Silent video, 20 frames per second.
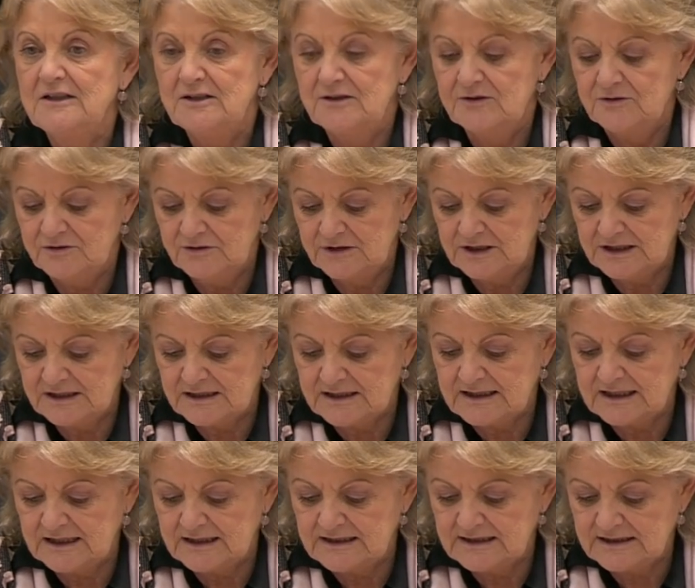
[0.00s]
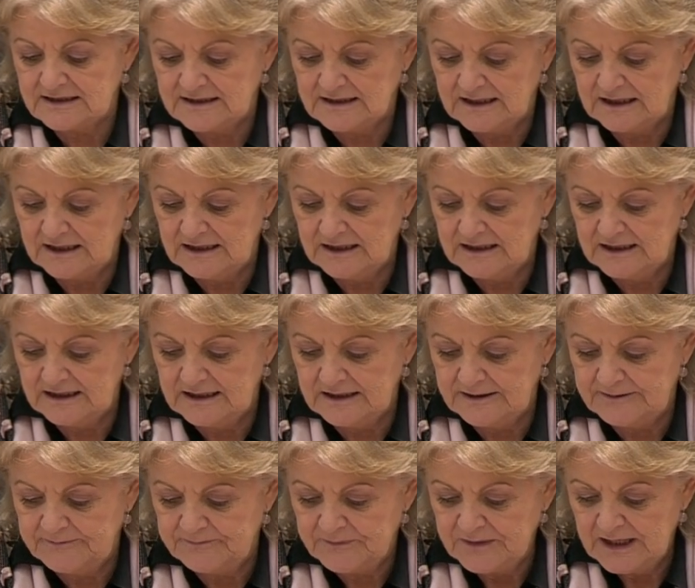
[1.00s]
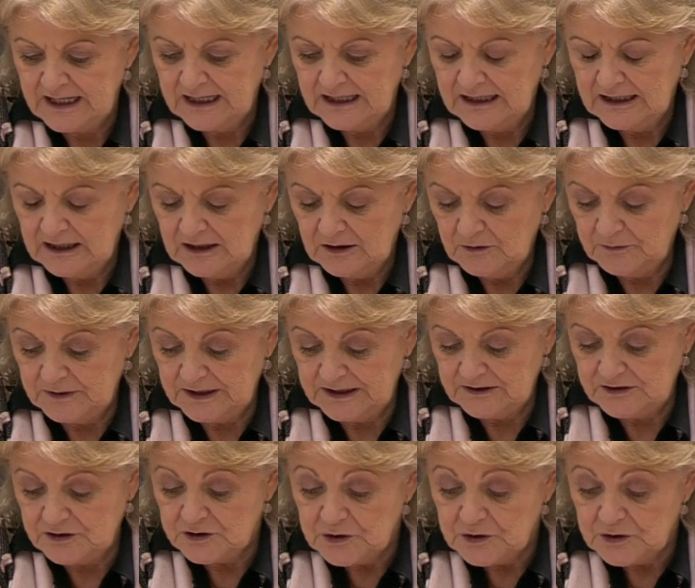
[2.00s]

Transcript: to discuss with